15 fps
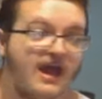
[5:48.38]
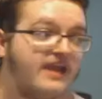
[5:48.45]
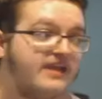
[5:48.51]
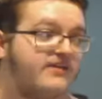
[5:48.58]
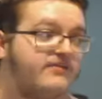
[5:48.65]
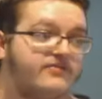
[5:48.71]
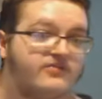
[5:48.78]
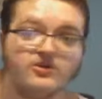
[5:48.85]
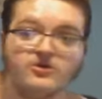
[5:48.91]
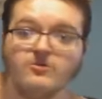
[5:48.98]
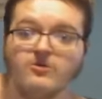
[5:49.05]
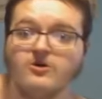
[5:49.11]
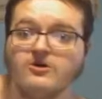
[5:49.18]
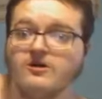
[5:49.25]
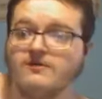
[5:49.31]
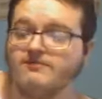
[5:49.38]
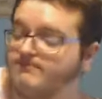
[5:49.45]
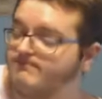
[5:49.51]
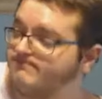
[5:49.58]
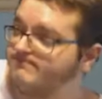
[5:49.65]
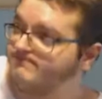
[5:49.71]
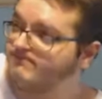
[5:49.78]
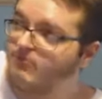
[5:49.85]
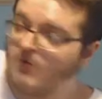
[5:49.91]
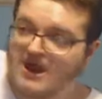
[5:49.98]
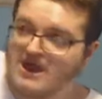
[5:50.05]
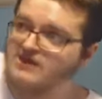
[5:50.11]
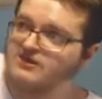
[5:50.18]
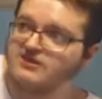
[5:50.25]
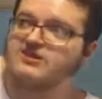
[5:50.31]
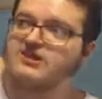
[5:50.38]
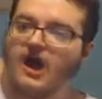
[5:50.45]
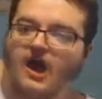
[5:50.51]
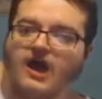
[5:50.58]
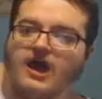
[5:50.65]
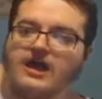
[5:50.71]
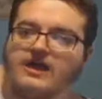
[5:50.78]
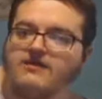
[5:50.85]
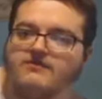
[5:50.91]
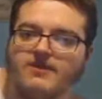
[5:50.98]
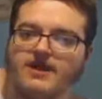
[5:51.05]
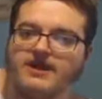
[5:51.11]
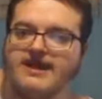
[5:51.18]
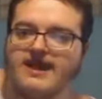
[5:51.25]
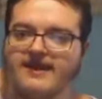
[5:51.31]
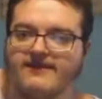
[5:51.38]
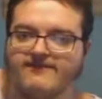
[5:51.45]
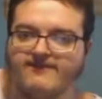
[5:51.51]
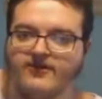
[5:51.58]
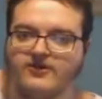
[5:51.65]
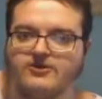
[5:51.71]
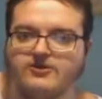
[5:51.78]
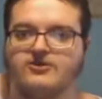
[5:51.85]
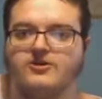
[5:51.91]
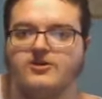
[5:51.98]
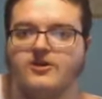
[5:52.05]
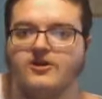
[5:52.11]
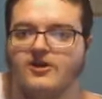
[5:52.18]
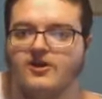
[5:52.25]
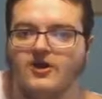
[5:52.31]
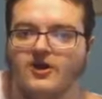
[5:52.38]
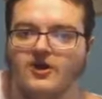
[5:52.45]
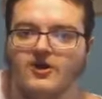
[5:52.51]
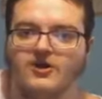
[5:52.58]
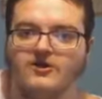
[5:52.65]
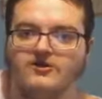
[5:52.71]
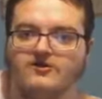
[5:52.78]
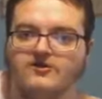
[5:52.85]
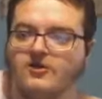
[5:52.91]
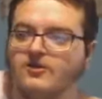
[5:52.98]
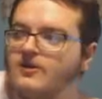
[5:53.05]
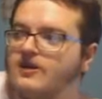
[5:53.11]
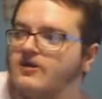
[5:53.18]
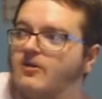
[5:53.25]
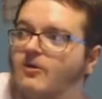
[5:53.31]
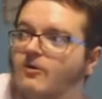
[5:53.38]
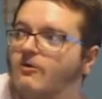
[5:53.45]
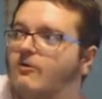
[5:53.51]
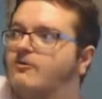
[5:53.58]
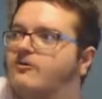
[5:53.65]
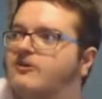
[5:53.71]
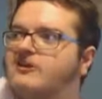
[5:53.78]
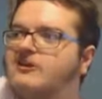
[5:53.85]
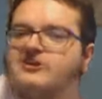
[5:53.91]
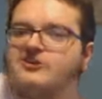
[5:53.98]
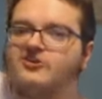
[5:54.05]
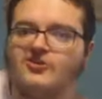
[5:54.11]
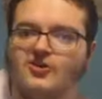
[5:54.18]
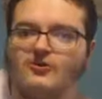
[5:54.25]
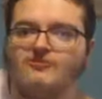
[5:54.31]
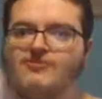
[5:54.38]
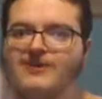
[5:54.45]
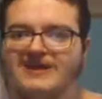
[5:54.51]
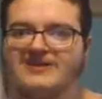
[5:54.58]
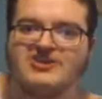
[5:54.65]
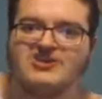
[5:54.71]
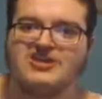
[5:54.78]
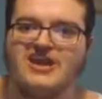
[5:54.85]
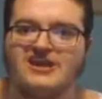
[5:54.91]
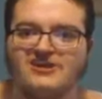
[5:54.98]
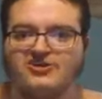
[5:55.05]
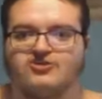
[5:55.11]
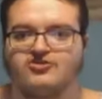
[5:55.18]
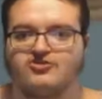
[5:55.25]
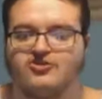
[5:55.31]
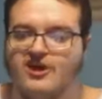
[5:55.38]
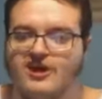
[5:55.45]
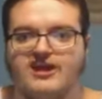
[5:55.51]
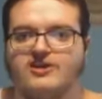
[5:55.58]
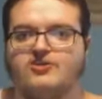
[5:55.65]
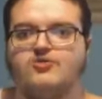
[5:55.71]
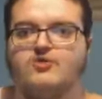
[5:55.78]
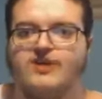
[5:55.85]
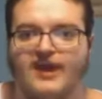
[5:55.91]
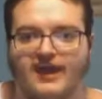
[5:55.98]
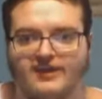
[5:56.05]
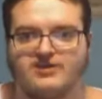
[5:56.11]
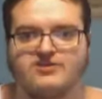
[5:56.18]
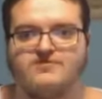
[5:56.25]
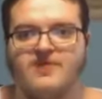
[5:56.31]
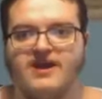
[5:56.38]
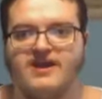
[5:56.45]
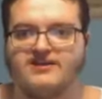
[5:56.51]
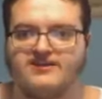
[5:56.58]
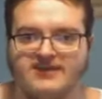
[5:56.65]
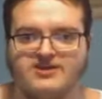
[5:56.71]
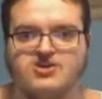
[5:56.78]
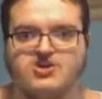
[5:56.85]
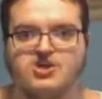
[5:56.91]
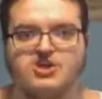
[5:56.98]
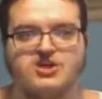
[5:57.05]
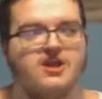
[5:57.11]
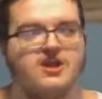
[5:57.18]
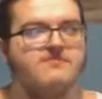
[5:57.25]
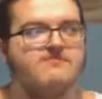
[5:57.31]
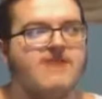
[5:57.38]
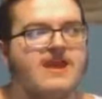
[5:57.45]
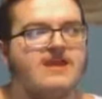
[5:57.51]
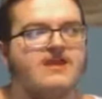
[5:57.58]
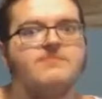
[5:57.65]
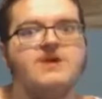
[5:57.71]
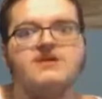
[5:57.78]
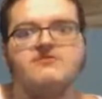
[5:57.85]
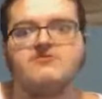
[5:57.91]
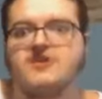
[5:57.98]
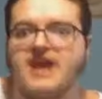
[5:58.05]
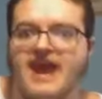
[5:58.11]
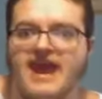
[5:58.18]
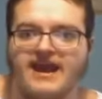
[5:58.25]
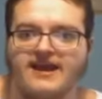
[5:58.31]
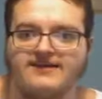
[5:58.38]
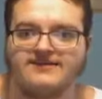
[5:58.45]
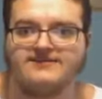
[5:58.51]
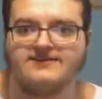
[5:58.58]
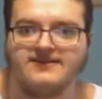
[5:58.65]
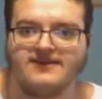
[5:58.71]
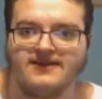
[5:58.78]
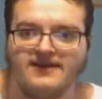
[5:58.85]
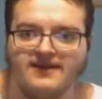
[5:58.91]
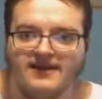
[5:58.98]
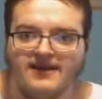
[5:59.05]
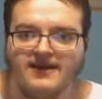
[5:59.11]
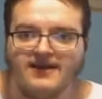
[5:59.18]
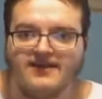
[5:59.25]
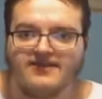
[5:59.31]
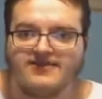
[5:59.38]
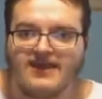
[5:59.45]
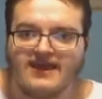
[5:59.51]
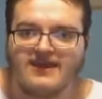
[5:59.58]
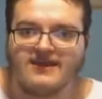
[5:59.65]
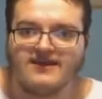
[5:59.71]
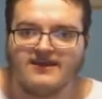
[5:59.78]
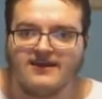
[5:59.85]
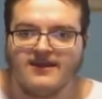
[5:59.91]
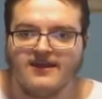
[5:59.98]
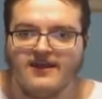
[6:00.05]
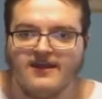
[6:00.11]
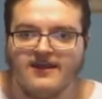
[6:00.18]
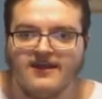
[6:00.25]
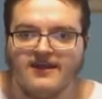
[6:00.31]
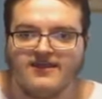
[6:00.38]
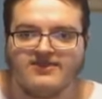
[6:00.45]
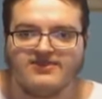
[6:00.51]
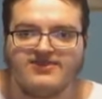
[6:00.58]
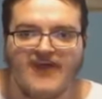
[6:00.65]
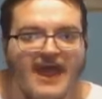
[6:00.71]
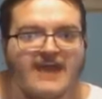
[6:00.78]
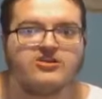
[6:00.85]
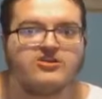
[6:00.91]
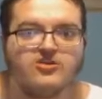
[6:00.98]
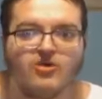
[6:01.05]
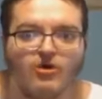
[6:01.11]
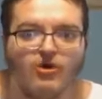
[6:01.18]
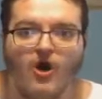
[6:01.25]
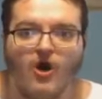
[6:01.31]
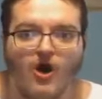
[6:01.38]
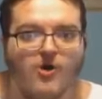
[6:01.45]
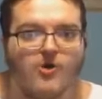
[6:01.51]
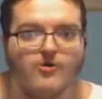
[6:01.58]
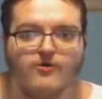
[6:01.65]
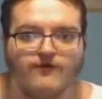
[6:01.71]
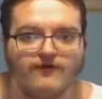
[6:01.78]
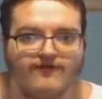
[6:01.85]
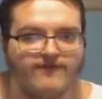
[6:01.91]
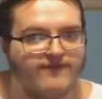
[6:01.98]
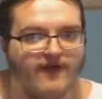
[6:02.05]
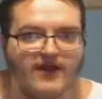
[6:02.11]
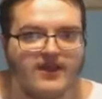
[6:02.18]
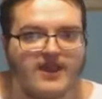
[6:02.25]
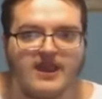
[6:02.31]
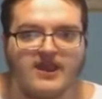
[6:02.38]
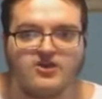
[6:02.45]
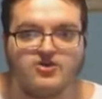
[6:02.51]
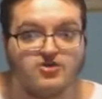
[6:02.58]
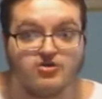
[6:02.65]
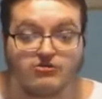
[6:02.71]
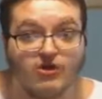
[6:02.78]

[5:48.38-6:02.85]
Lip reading: And if you want to waste time and effort doing all this stupid shit trying to catch my attention and make me react, then that's your own fucking